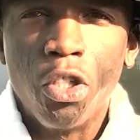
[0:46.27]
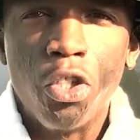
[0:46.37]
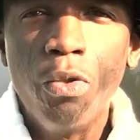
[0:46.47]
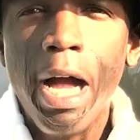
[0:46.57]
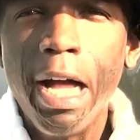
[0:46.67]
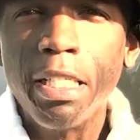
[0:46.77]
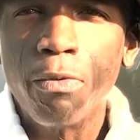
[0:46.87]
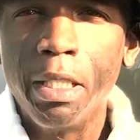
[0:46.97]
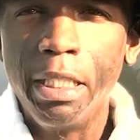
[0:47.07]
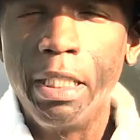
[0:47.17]
you guys
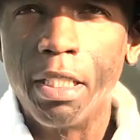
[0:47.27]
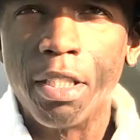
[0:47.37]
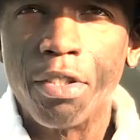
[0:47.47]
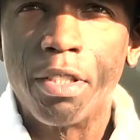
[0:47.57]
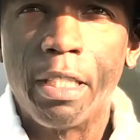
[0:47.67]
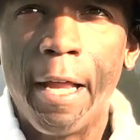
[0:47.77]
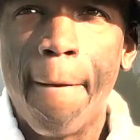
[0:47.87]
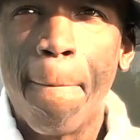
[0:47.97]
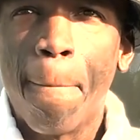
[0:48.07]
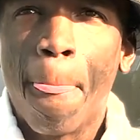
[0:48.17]
really need to
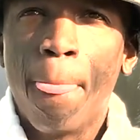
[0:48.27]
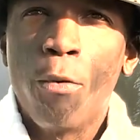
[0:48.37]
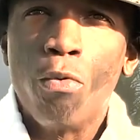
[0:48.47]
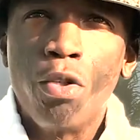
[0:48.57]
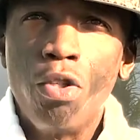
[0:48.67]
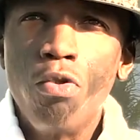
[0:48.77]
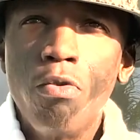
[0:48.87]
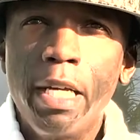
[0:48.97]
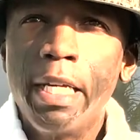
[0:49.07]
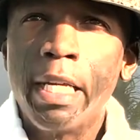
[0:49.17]
understand when you
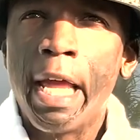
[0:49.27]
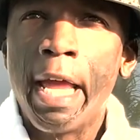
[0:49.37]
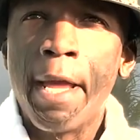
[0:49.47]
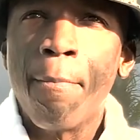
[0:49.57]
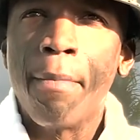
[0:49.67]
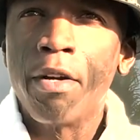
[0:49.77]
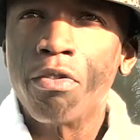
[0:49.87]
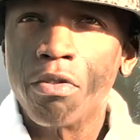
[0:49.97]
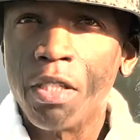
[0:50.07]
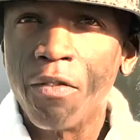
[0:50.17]
get a birth
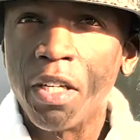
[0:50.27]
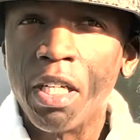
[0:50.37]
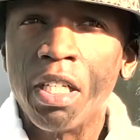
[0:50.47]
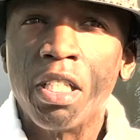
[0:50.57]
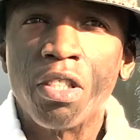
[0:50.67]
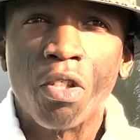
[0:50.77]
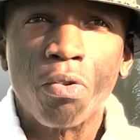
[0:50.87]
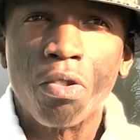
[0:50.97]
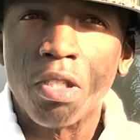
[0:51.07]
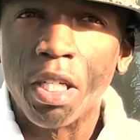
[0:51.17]
certificate, a
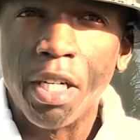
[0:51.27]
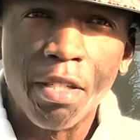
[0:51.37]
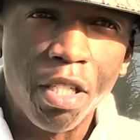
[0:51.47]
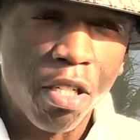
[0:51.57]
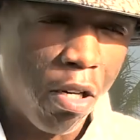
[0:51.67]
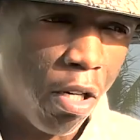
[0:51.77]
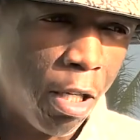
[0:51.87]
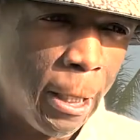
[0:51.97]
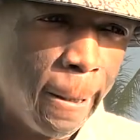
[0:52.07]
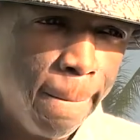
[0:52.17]
social security card,